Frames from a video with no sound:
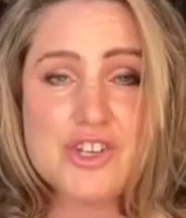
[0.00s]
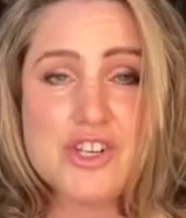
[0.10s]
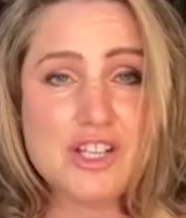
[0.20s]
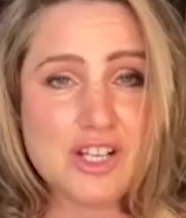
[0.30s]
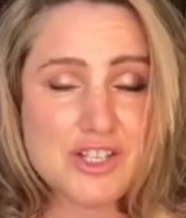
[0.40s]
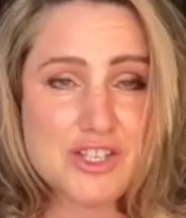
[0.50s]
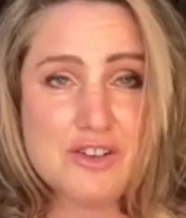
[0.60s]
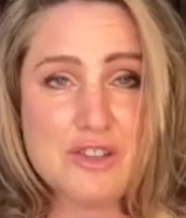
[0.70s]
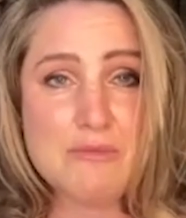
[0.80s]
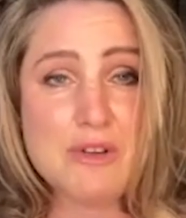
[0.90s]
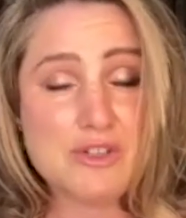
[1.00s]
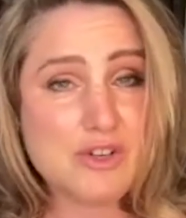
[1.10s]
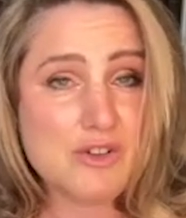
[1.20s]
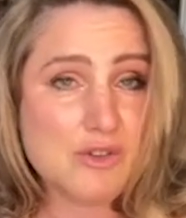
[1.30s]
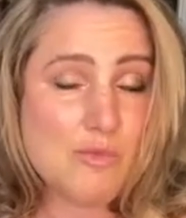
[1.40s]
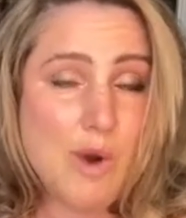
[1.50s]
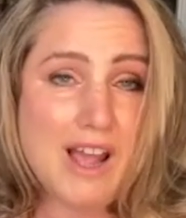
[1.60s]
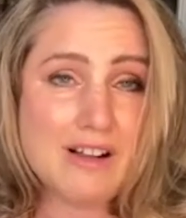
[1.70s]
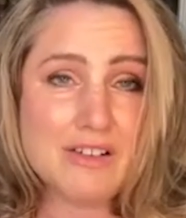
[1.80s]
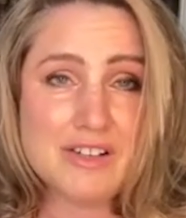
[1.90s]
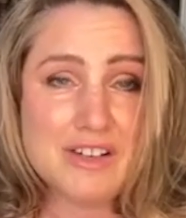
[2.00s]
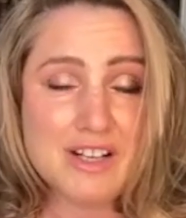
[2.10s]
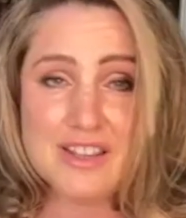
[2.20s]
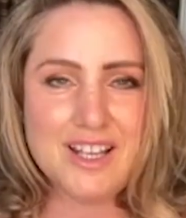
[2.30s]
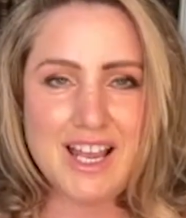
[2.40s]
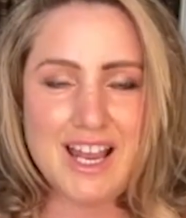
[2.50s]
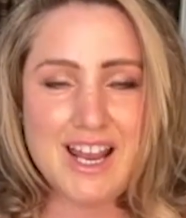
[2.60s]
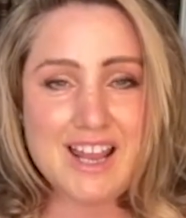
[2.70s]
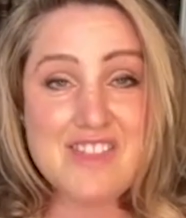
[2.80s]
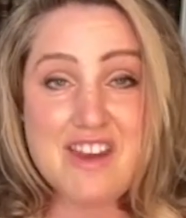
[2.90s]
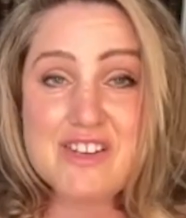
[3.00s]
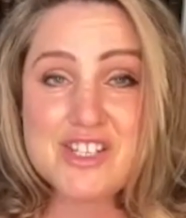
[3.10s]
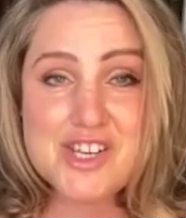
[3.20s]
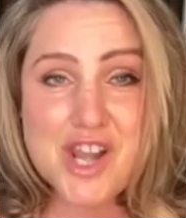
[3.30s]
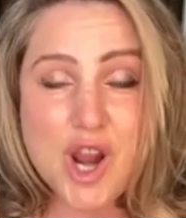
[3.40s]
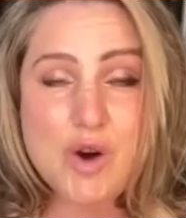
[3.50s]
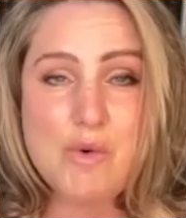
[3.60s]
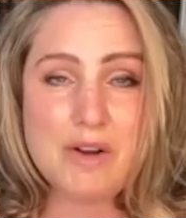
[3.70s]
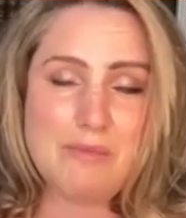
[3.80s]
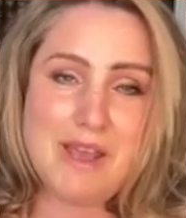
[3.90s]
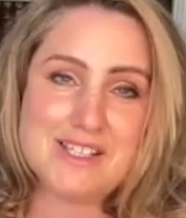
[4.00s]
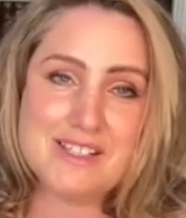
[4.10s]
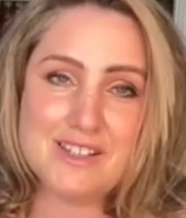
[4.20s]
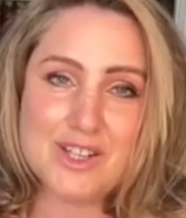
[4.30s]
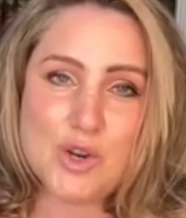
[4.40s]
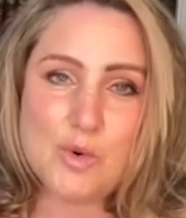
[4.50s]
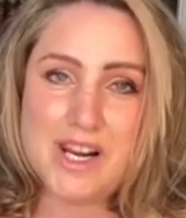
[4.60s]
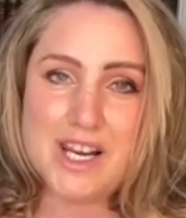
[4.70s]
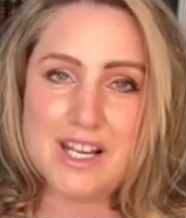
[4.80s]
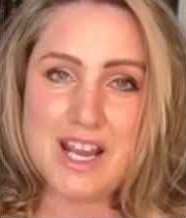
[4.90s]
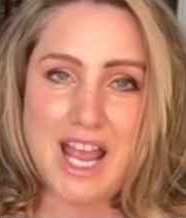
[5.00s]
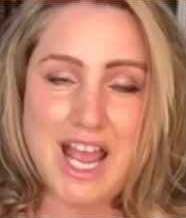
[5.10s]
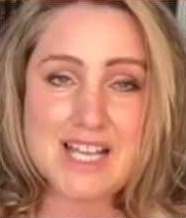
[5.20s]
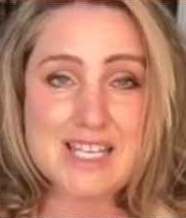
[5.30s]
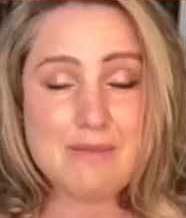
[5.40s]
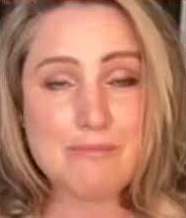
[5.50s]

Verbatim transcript: that she's going to do them and do them well and and there is no one better than the queen at